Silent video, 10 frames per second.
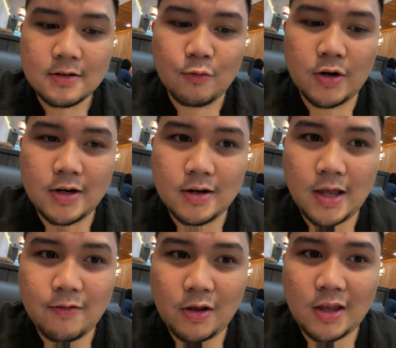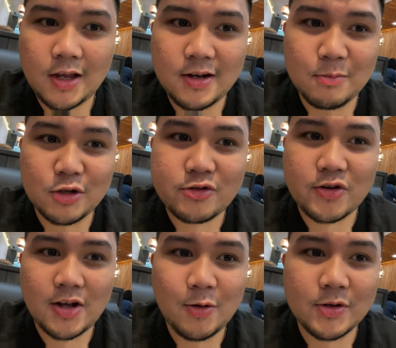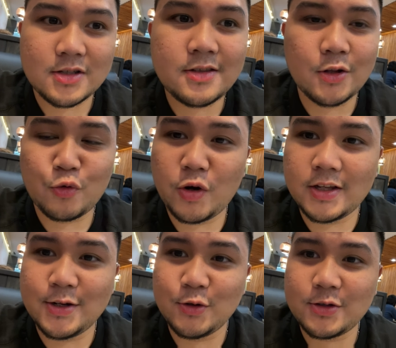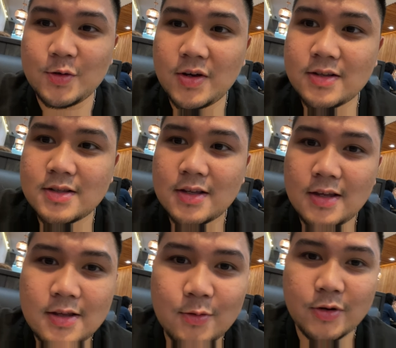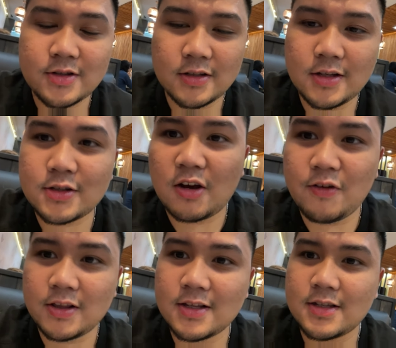when everything in Montreal was still really new to us. We were still discovering the